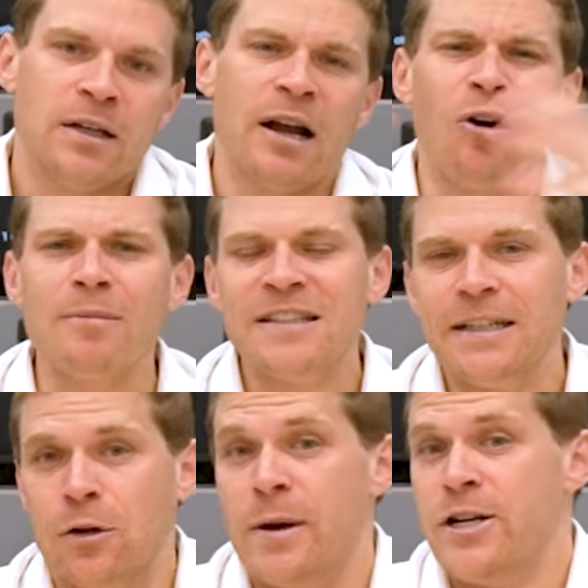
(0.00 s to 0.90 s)
Now, obviously,
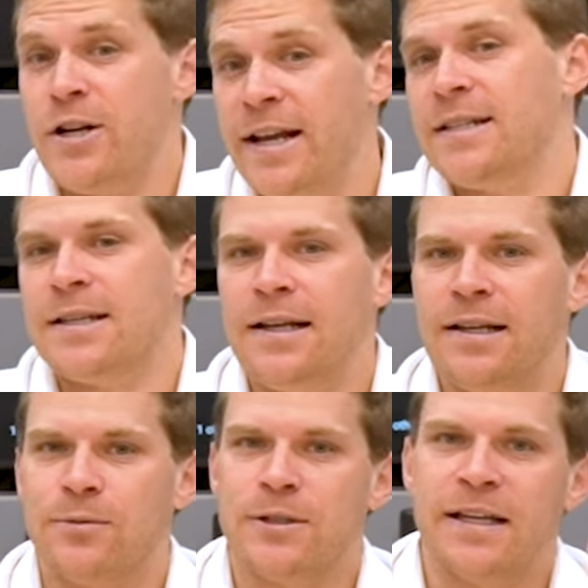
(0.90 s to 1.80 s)
the question is, and
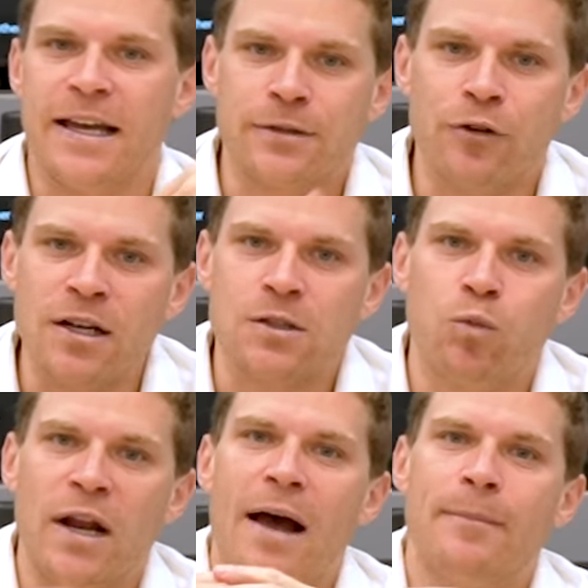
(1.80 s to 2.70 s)
this was the case for us,
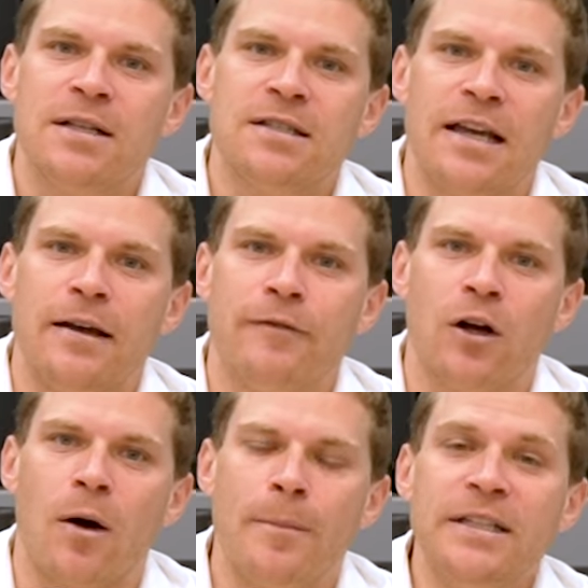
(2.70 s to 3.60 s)
what happens if the
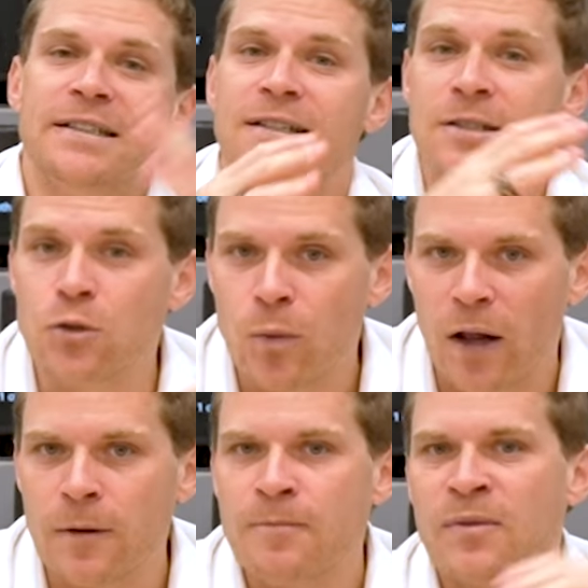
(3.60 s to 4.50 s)
company doesn't do
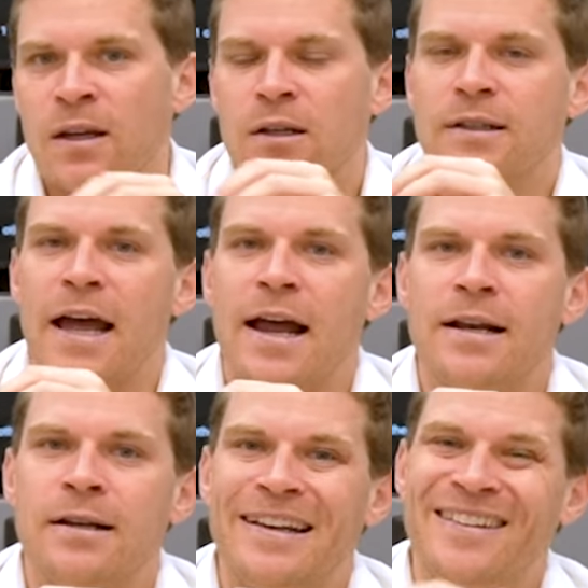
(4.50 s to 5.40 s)
well?
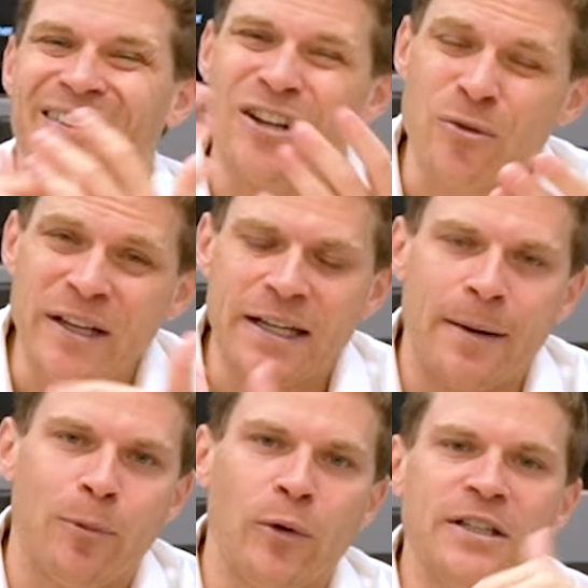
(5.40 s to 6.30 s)
Then in theory, the
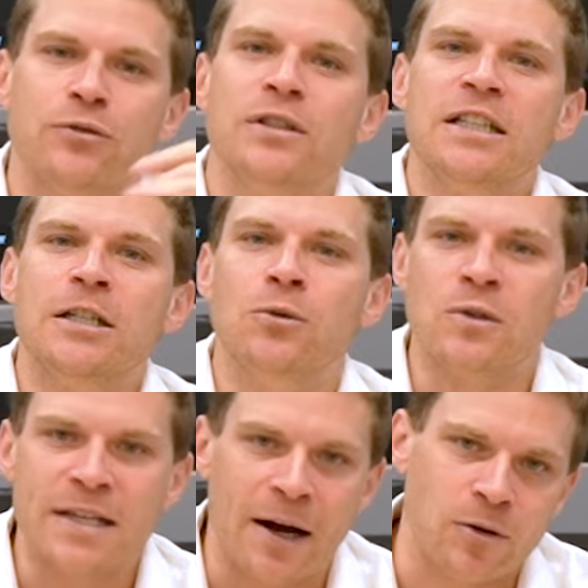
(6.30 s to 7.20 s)
employees really
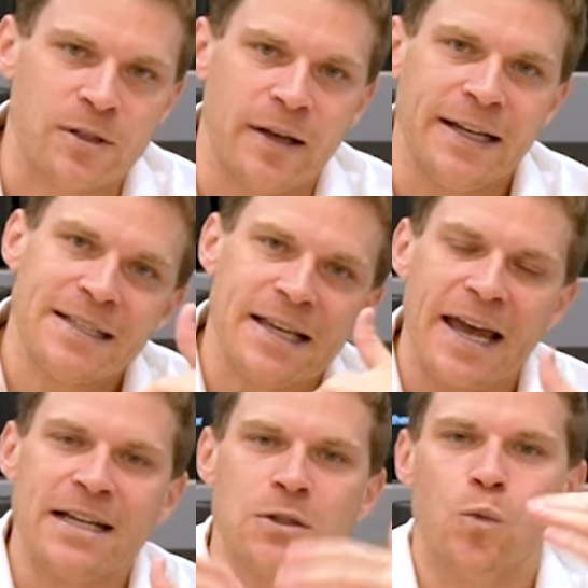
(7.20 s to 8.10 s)
lose out. In this
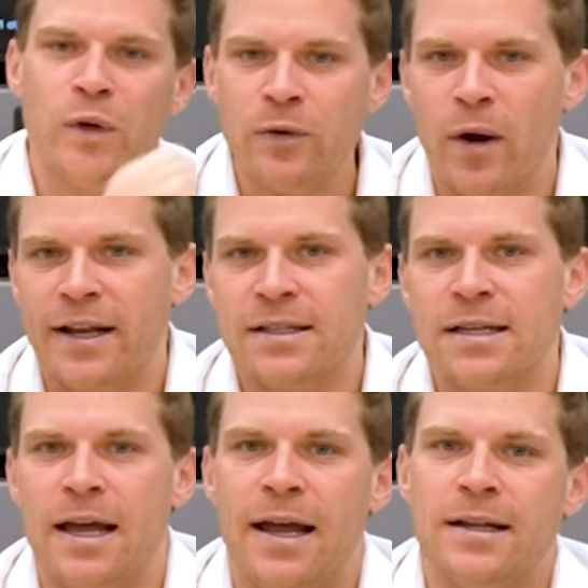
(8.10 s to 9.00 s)
case, we went
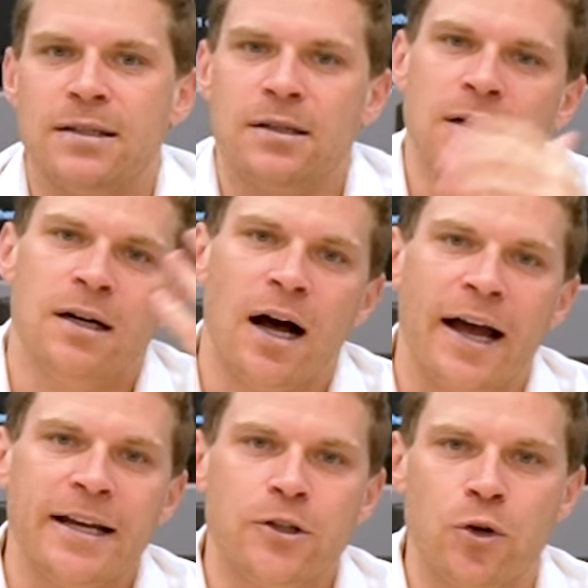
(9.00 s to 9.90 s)
and
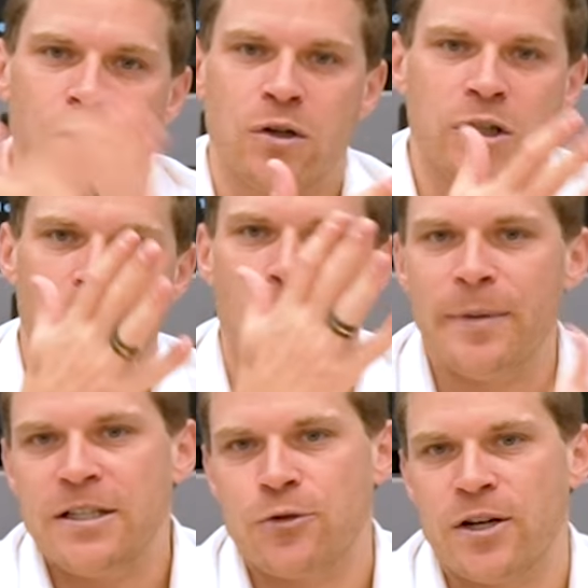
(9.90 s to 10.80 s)
I took the
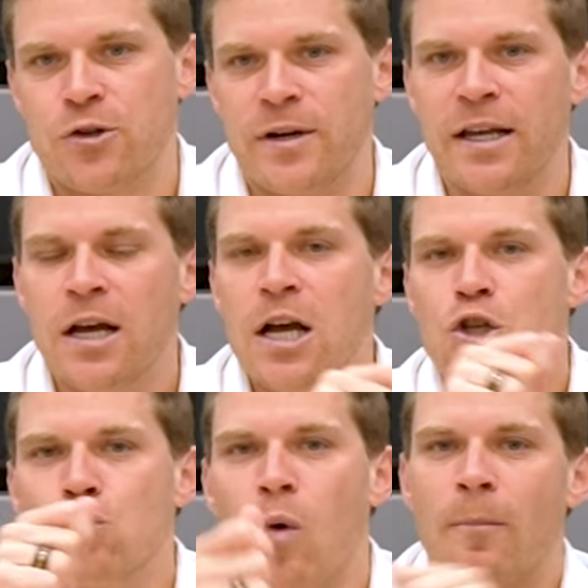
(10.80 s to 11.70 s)
company's treasury,
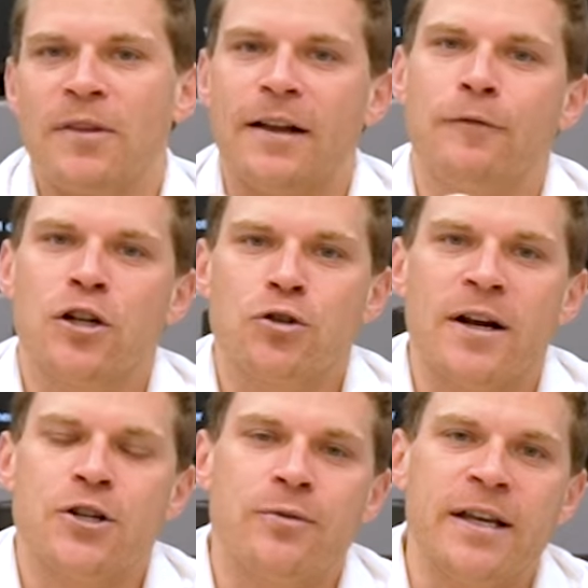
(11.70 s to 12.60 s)
swapped that for the
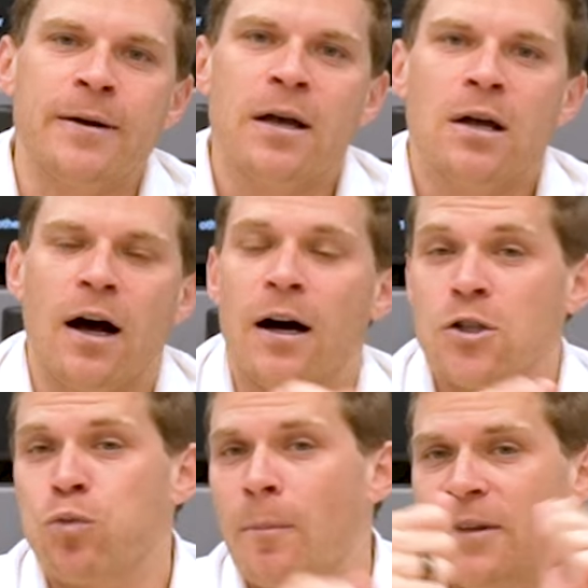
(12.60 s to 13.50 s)
treasury,
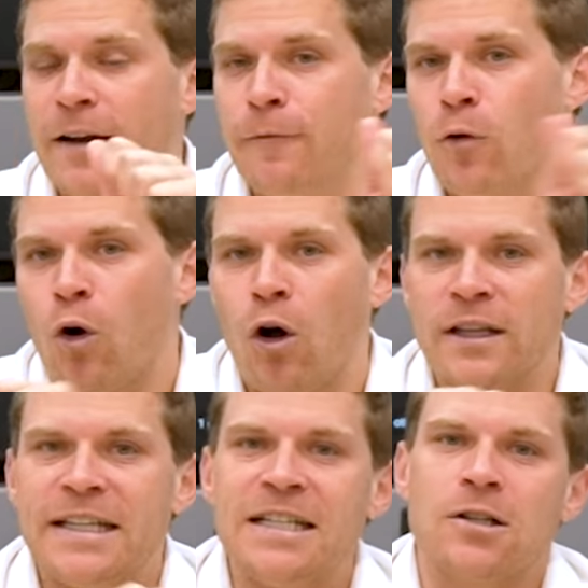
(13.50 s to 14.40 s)
swapped that for all
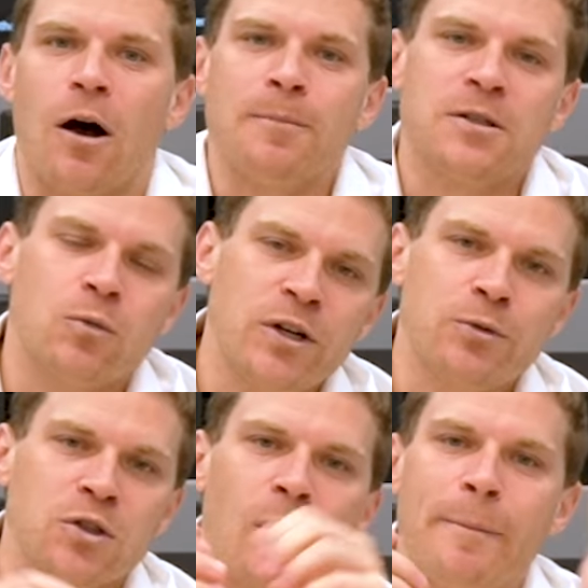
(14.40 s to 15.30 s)
the ESOPs,
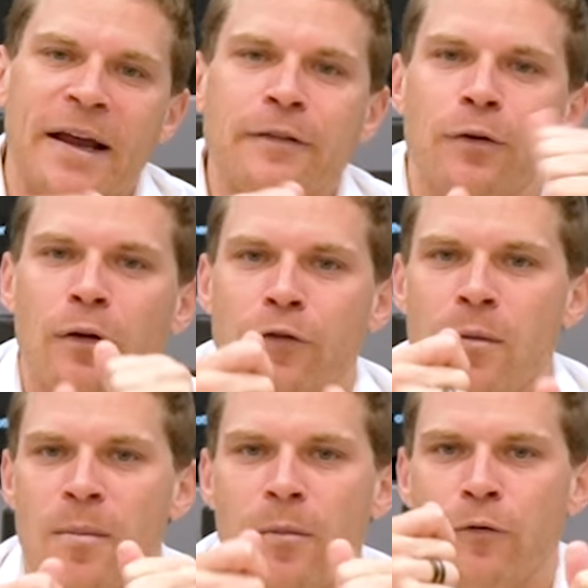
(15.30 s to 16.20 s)
which was quite painful
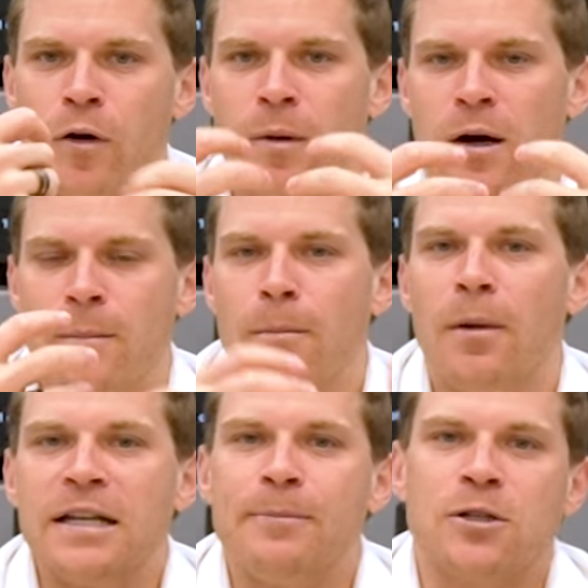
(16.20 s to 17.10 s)
from a
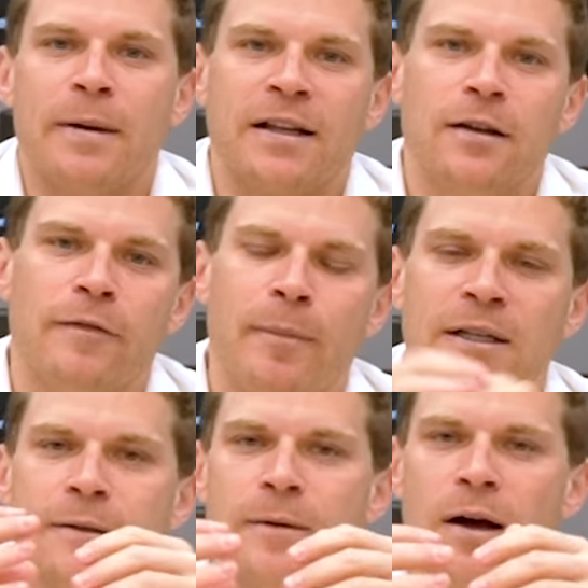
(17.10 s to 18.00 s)
money perspective.
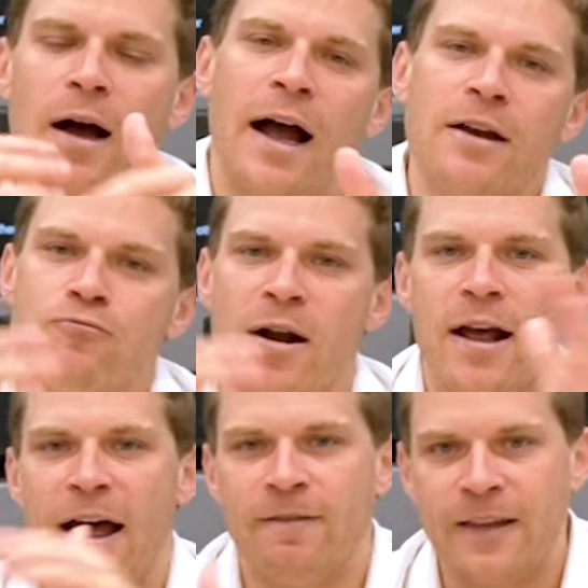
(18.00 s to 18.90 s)
But I
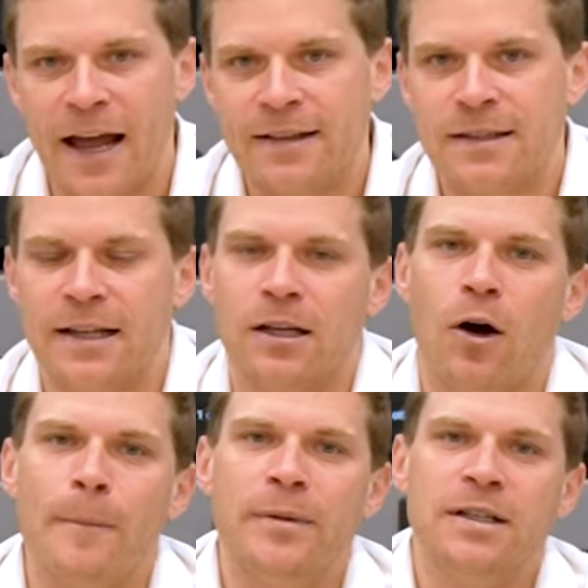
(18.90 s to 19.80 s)
rather had that
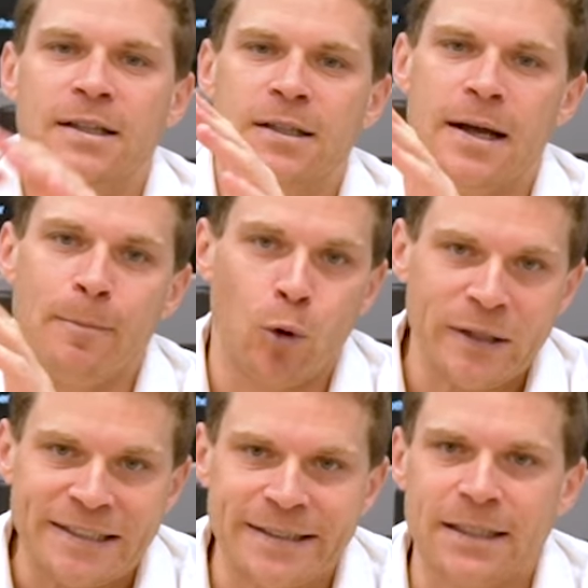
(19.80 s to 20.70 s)
the
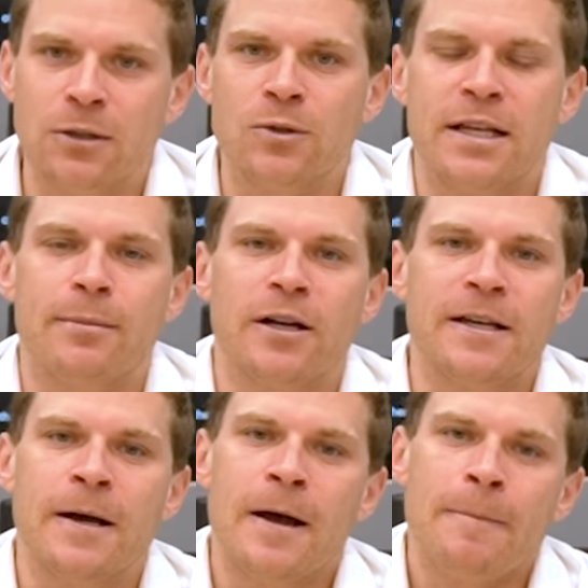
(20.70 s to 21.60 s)
employees didn't lose any
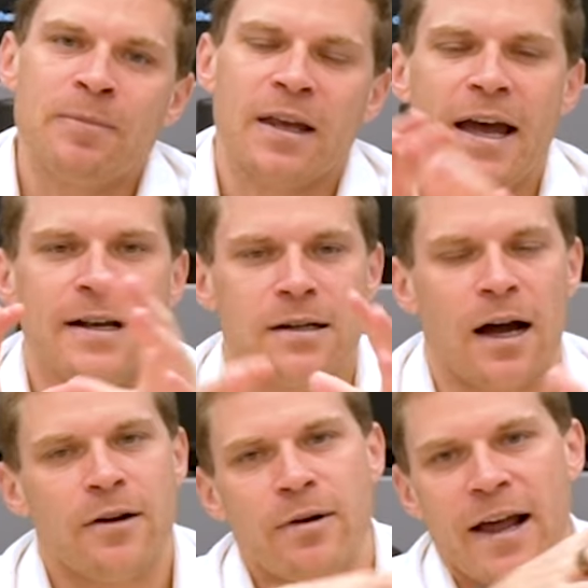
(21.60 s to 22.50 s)
money, and
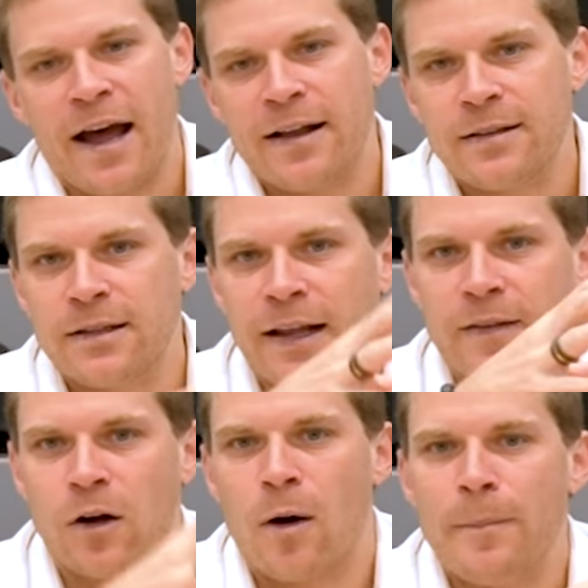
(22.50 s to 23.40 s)
I rather had
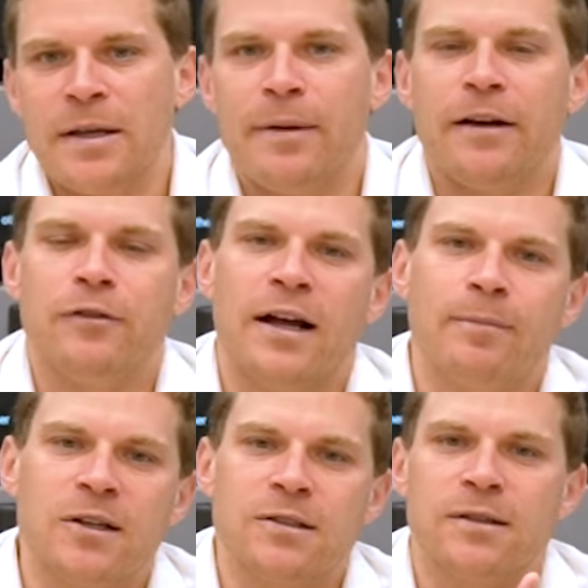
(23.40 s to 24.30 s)
that the company paid for
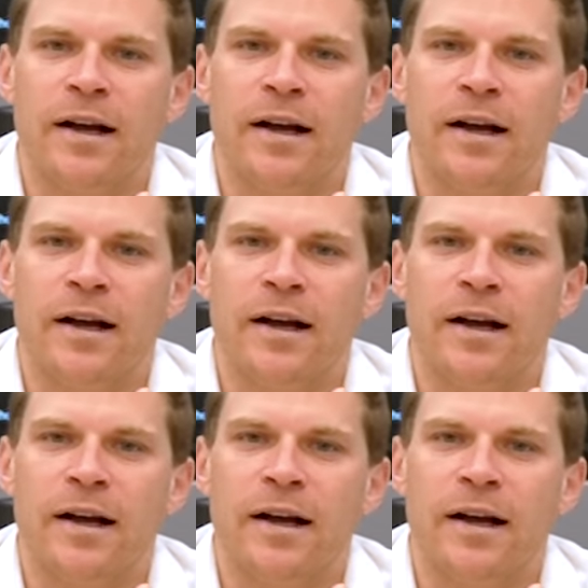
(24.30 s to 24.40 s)
that because